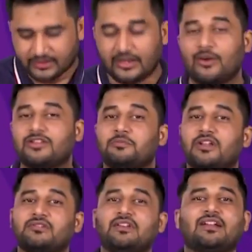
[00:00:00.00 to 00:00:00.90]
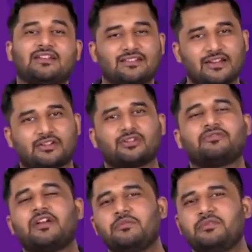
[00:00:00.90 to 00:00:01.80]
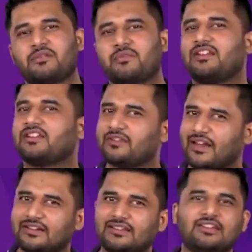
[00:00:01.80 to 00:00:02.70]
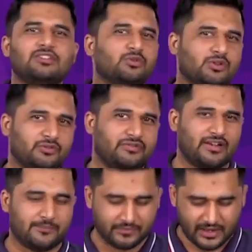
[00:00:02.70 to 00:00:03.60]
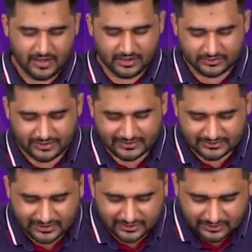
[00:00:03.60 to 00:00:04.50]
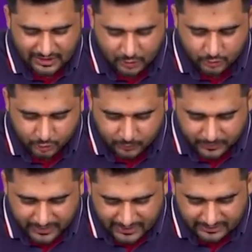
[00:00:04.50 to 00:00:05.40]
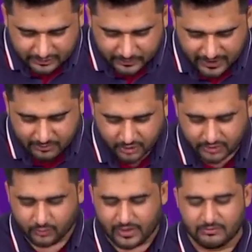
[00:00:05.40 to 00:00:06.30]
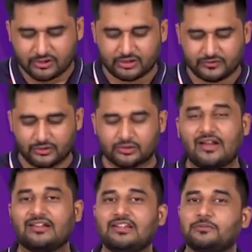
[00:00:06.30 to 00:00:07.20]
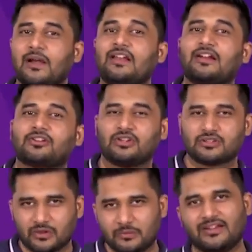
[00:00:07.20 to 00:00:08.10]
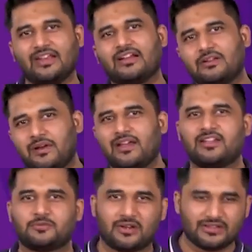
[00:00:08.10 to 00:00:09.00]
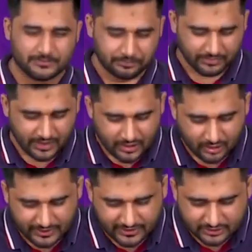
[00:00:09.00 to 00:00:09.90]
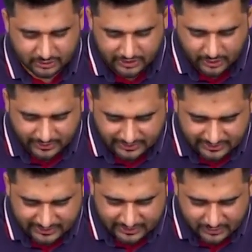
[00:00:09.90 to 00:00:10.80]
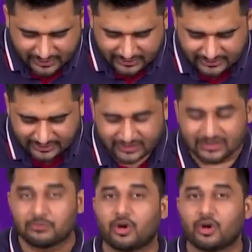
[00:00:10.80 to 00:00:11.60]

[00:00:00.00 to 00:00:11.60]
Now H plus will act as electrophile, Br minus will act as a nucleophile. The next thing is how to break this pi bond. Why? Because we know that these pi electrons will be taken by H plus. All right, so now in this case, you can see since the